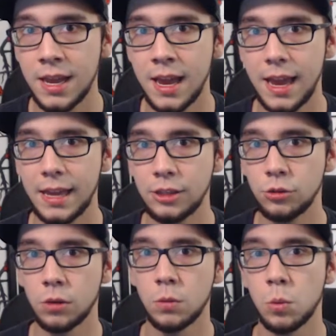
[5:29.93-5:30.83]
and
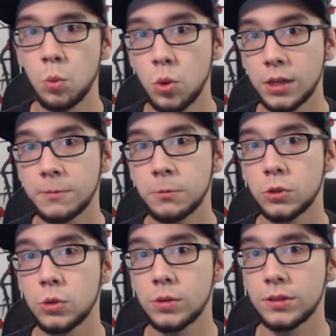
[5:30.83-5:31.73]
you are rewarded for
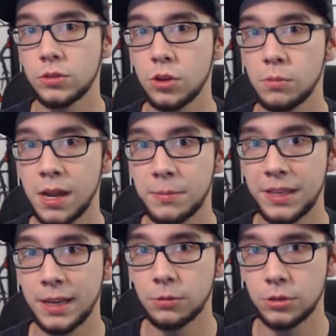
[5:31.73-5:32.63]
doing so by
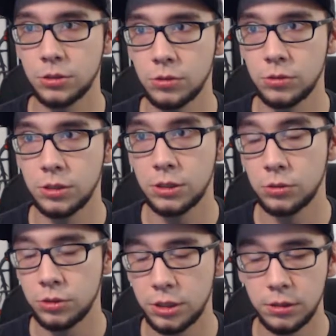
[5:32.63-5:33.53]
being able to
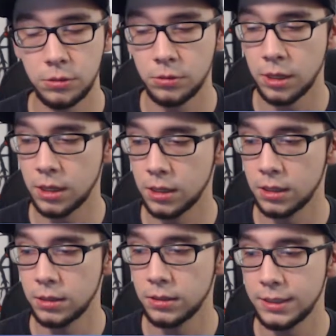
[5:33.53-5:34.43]
deal
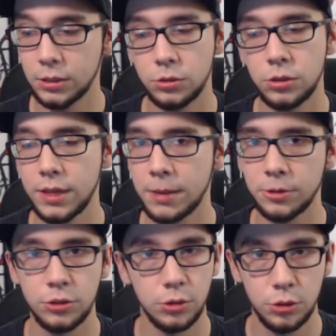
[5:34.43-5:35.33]
2
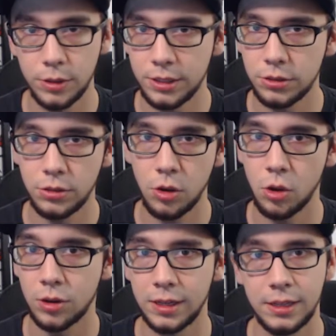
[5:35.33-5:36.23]
damage to a creature,
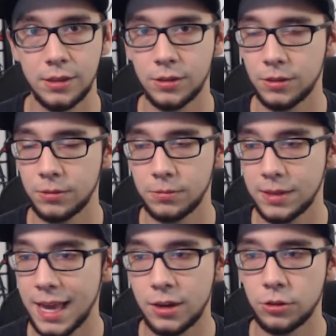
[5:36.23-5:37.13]
or either
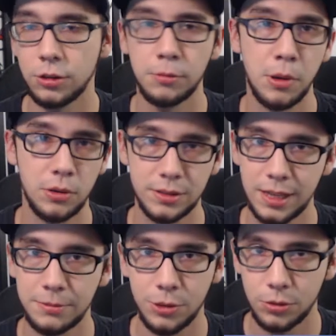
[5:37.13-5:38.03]
that or your opponent's
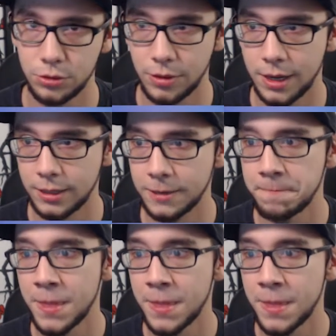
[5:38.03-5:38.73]
life total directly.